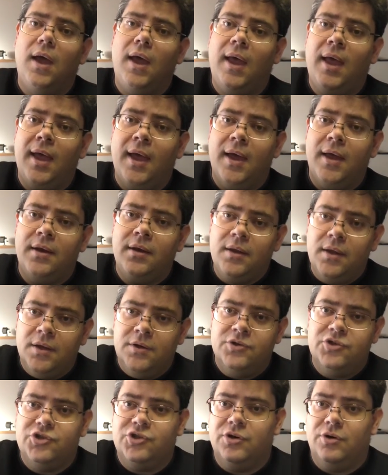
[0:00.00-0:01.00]
and
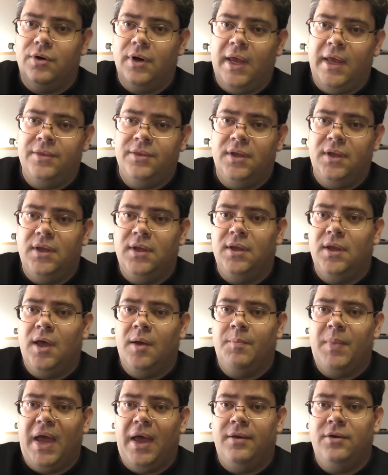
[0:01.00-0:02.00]
insure and the uh,
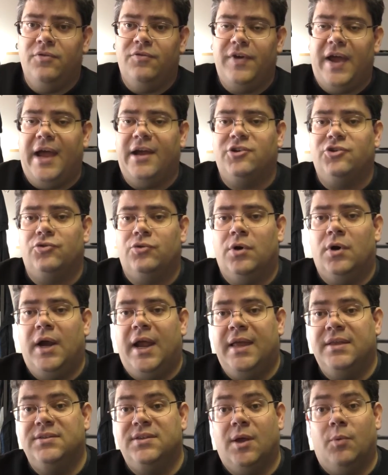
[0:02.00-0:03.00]
manufacturer
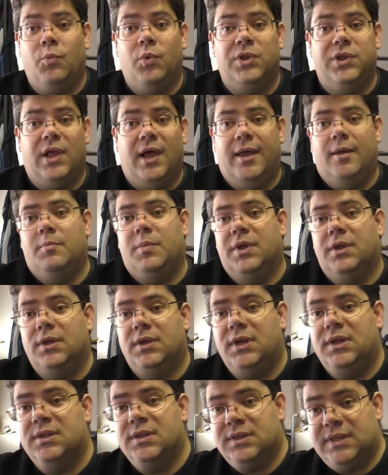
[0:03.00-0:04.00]
ends up with
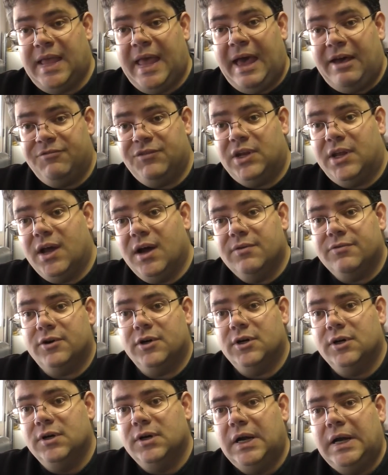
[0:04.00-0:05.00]
liability that they have to
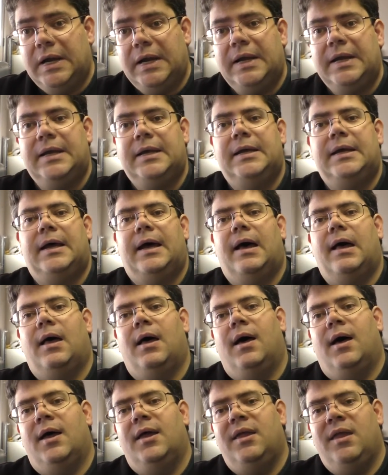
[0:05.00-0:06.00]
cover.
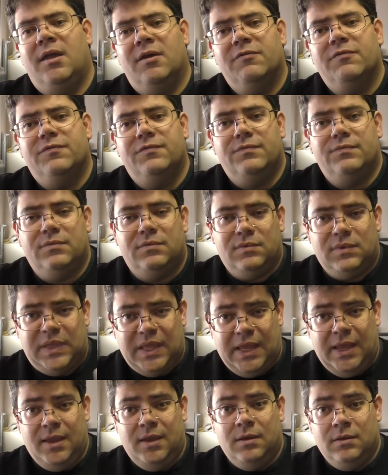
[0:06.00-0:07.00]
Uh, if
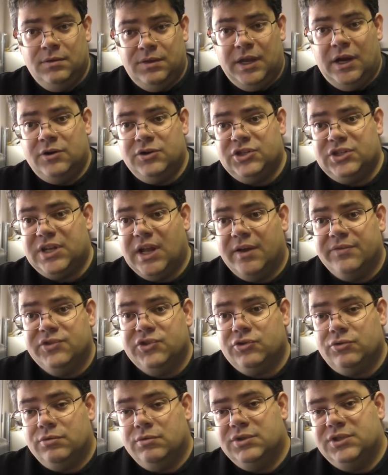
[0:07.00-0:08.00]
they their stuff
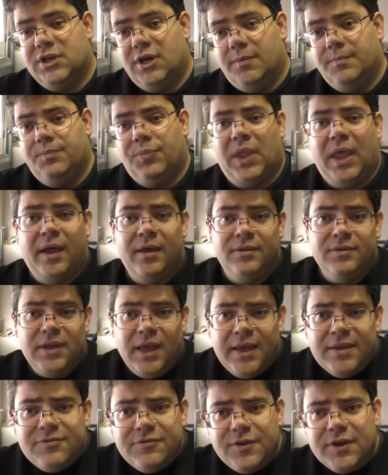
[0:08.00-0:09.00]
screws up, now,
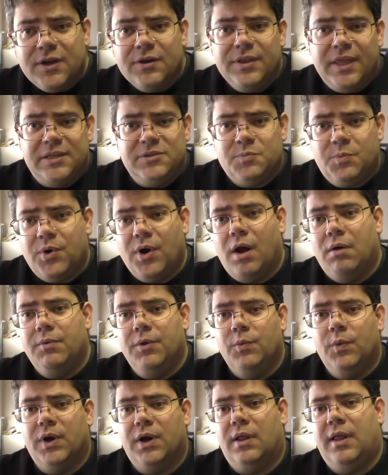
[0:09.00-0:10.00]
I figure that's probably
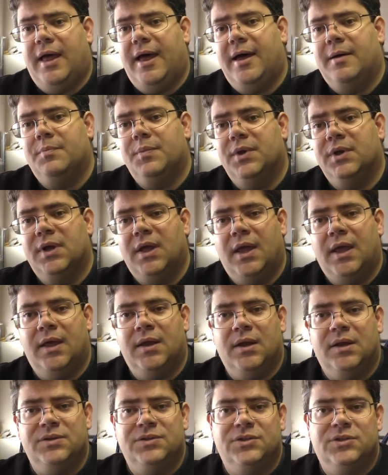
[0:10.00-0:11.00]
what'll happen,
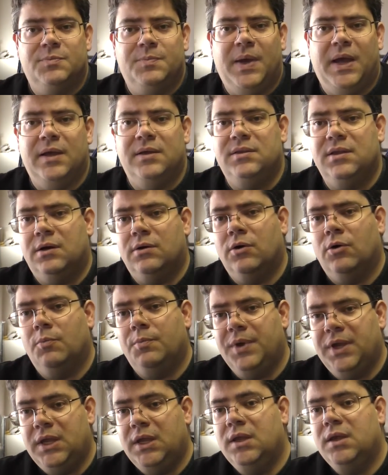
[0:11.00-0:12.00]
and I suspect there will
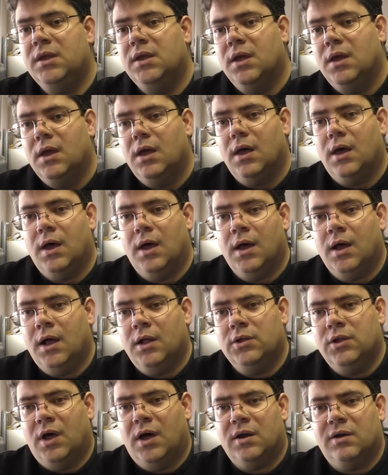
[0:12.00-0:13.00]
be uh, a
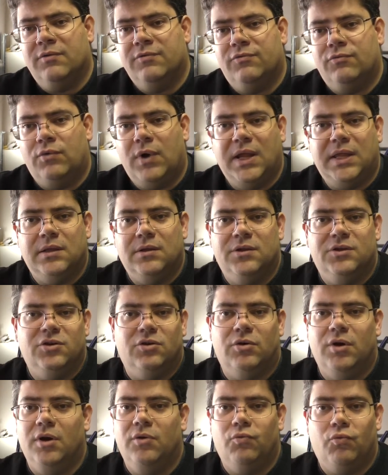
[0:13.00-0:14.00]
lot of
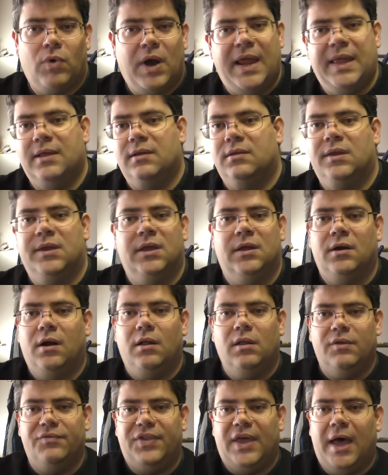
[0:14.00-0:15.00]
regulatory wrangling and
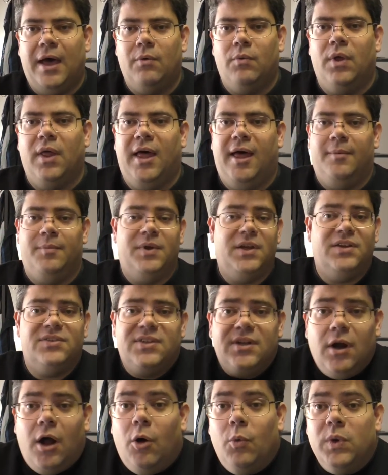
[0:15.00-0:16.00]
all of that will happen because
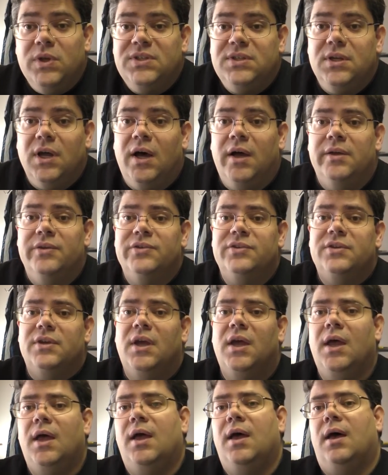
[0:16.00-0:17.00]
it always does
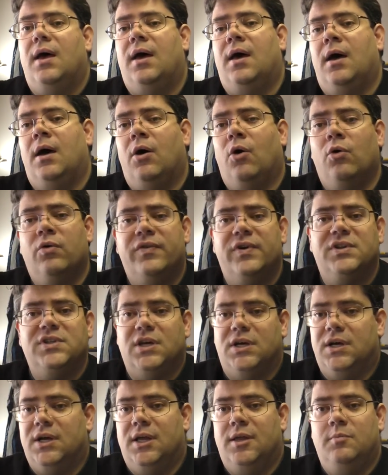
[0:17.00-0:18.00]
uh, over
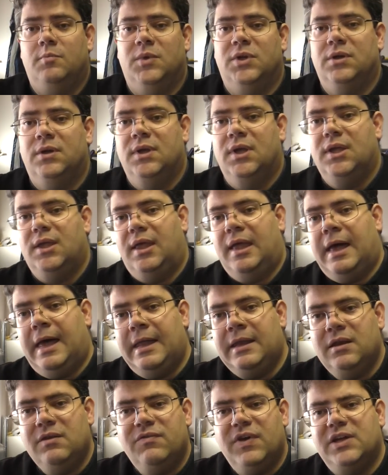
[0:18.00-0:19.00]
time, and uh,
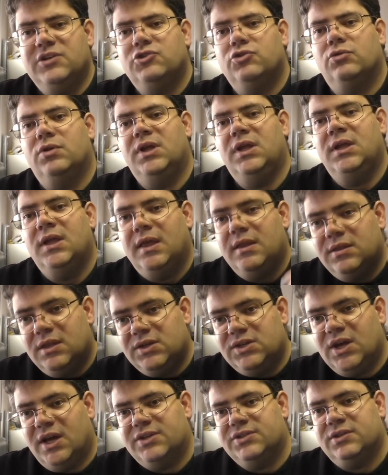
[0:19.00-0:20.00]
and eventually the
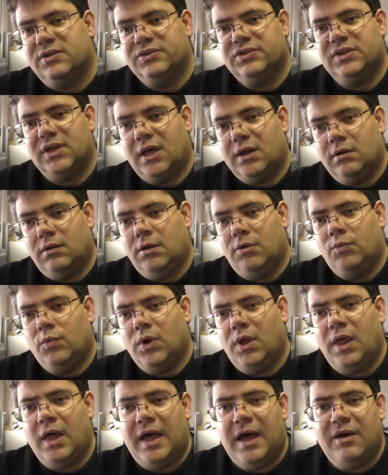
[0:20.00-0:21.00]
dust will settle, and
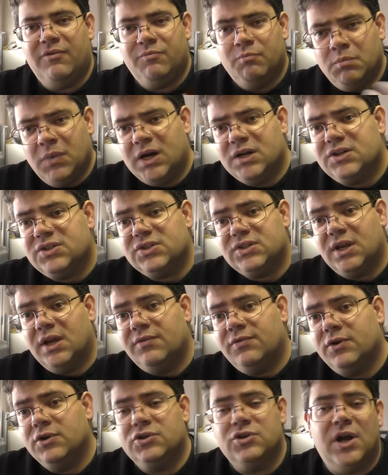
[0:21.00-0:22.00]
we'll have much
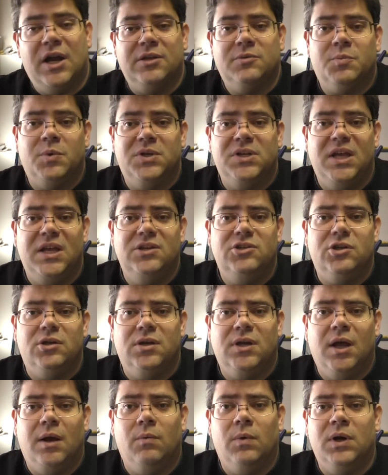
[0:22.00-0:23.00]
safer transportation
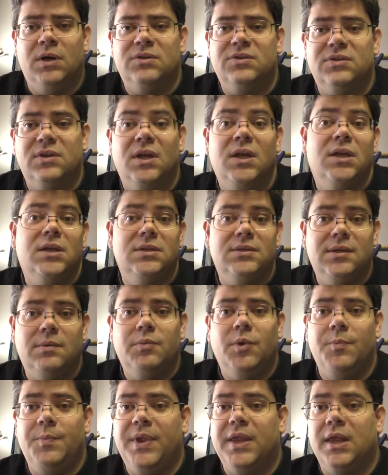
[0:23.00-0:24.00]
networks
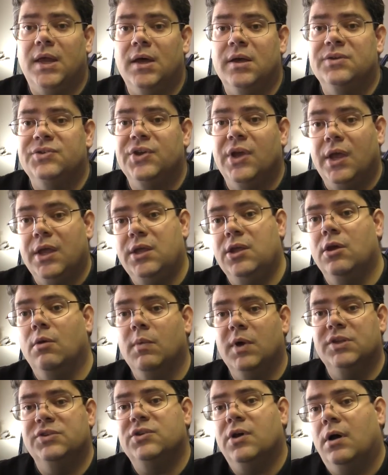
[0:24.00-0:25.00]
simply because
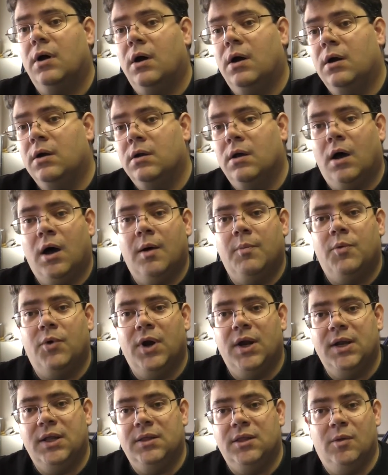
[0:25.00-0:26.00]
humans aren't
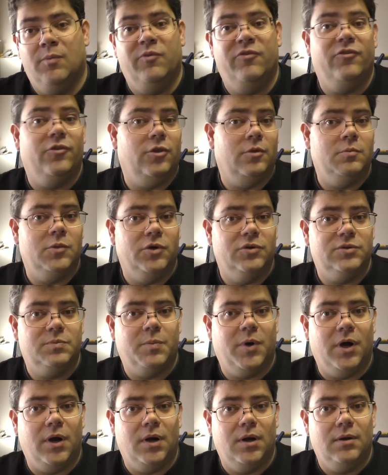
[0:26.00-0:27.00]
operating them for the most
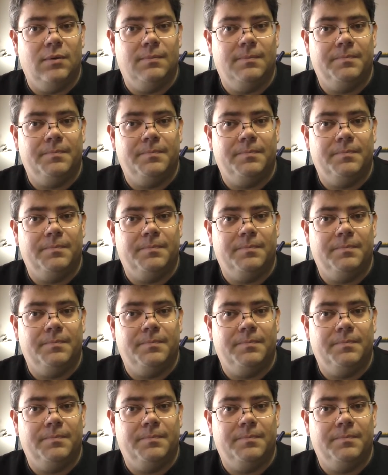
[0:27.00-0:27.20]
part.